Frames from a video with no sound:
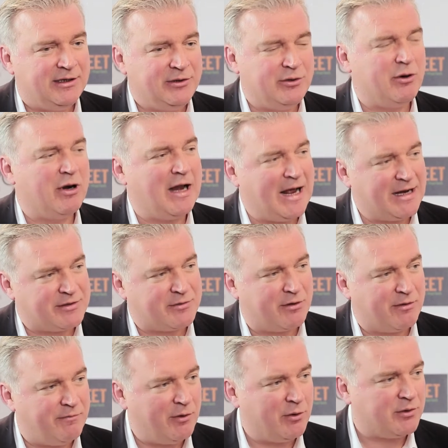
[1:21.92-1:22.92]

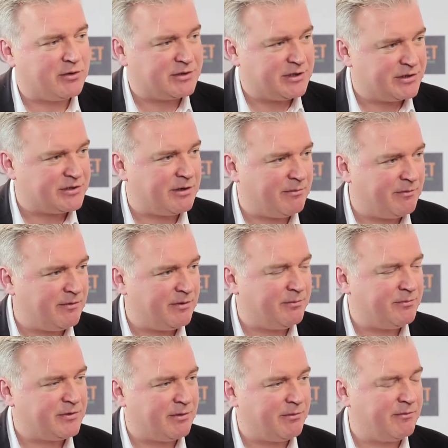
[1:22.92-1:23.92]
unilateral a focus as some
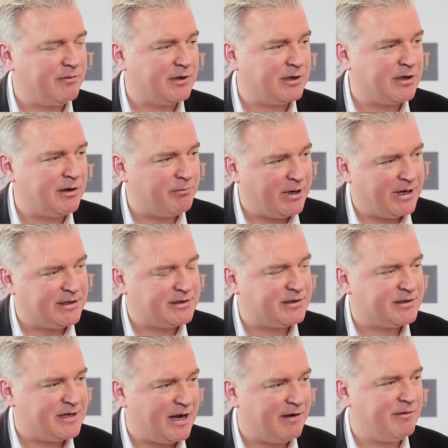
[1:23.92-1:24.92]
of the
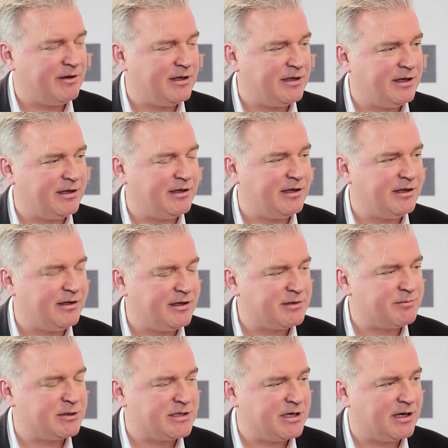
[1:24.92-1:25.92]
competitors have in
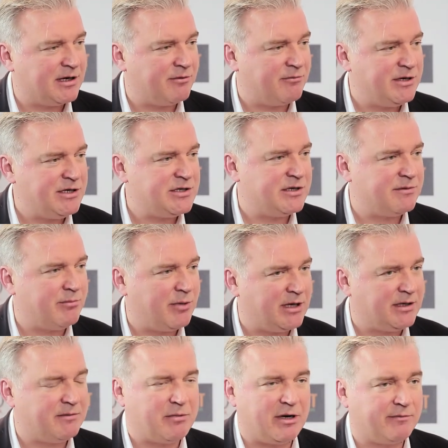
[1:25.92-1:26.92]
this particular region.
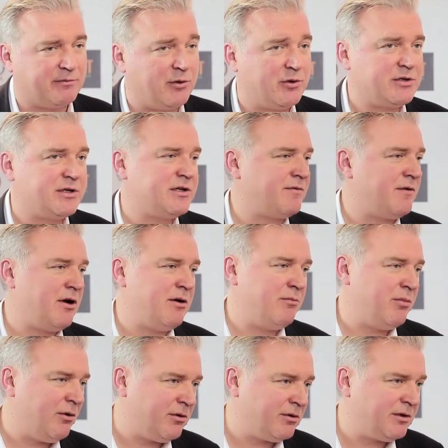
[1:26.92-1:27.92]
But of course, it's very
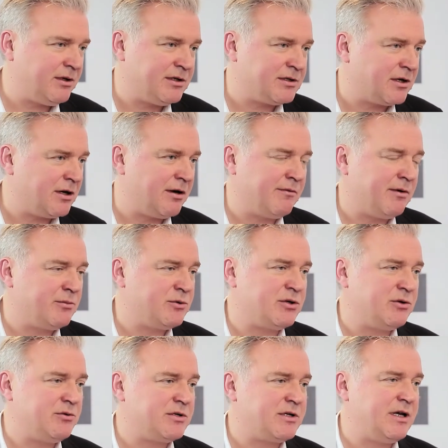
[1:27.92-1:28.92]
important. There's a lot of
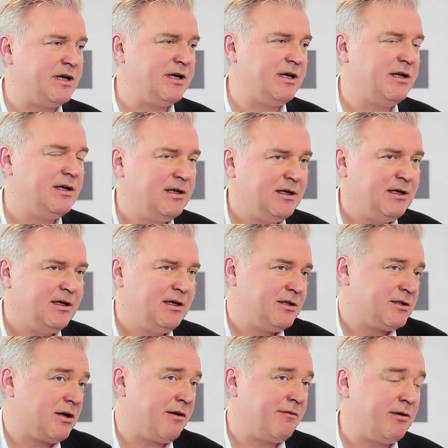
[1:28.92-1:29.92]
opportunity here.
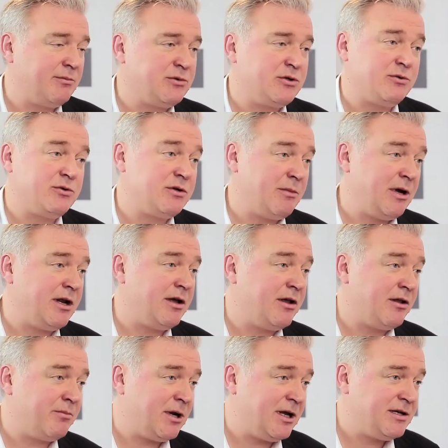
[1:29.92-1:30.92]
There's a lot of opportunity in many
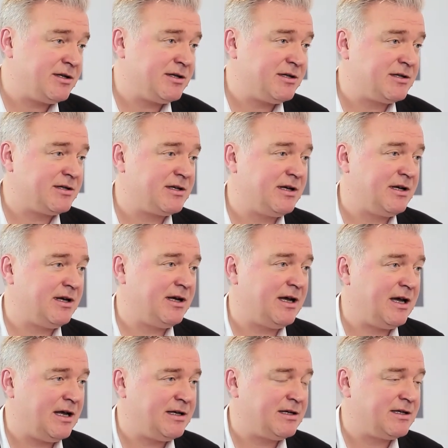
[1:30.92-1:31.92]
other places,
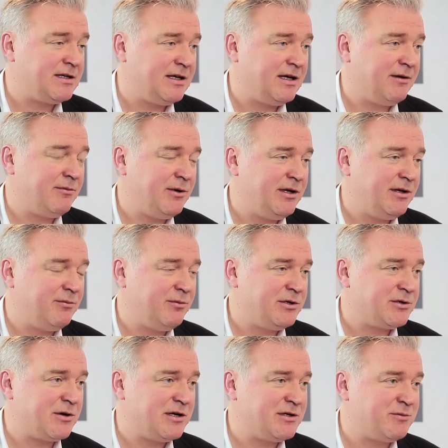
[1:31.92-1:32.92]
and we
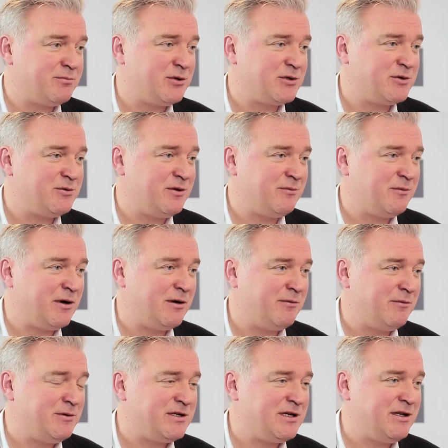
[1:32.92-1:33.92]
try to pursue them
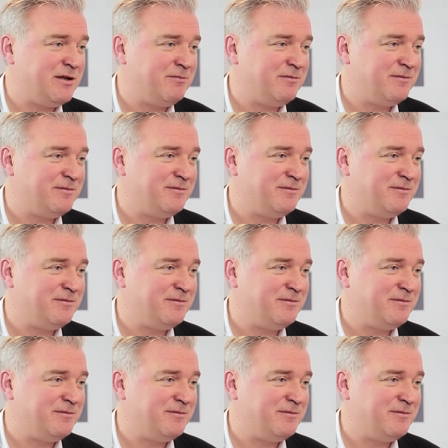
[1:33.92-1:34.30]
wherever we see them.